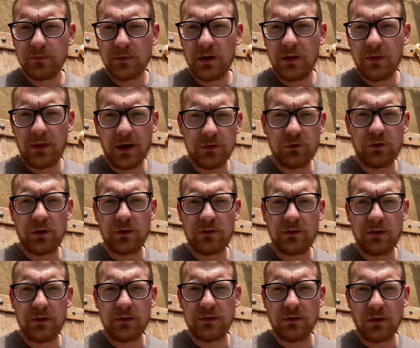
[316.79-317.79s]
That just
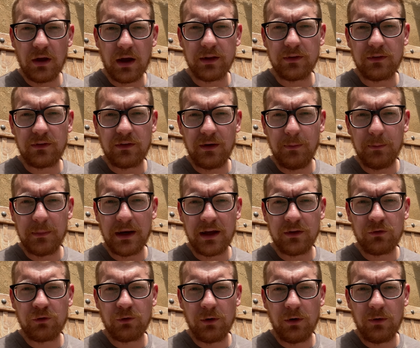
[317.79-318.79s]
does not seem
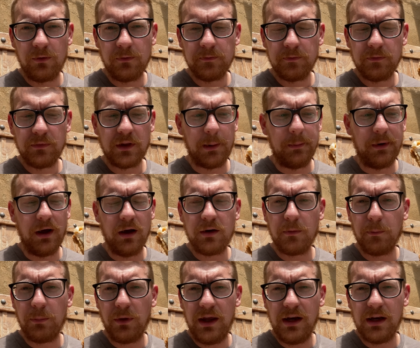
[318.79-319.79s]
natural. I'm not
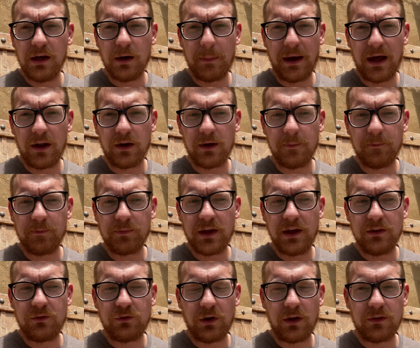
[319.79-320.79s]
complaining about it,
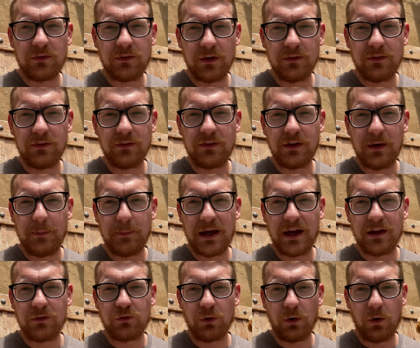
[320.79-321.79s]
it just doesn't seem
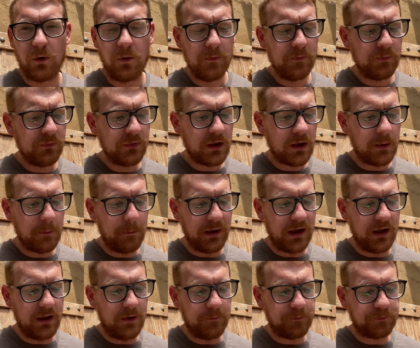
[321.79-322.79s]
natural,
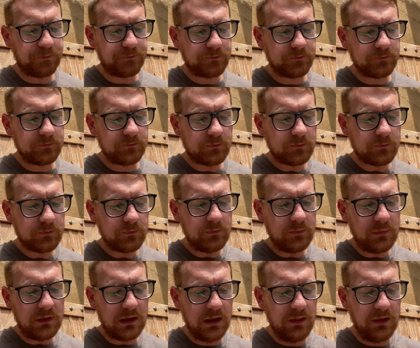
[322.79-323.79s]
but
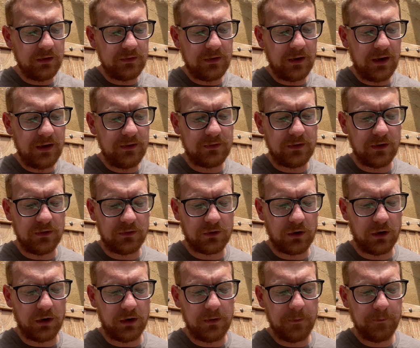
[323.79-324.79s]
the taste is
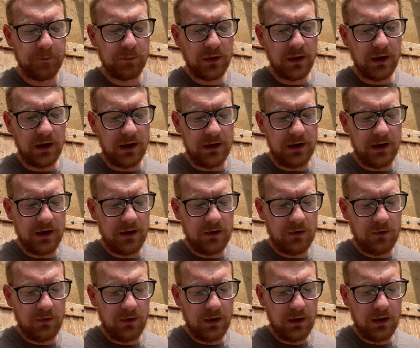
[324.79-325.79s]
good. And
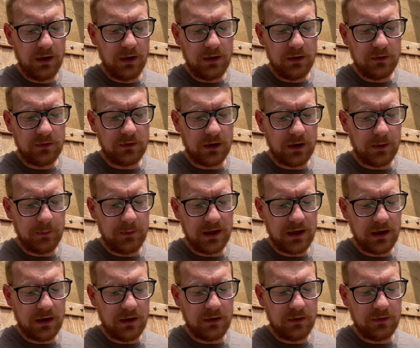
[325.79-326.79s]
now, time to
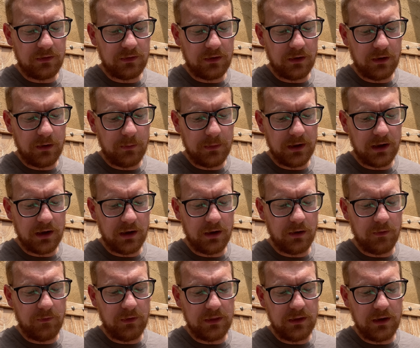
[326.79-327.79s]
get some
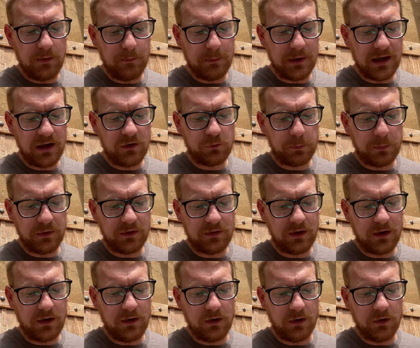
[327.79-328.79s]
of the mashed
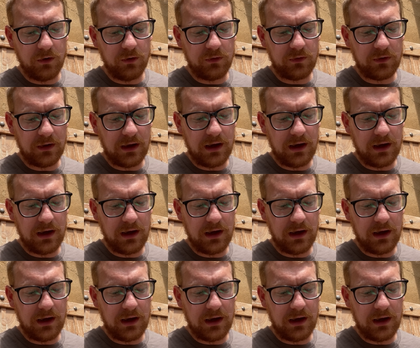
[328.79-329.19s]
potatoes.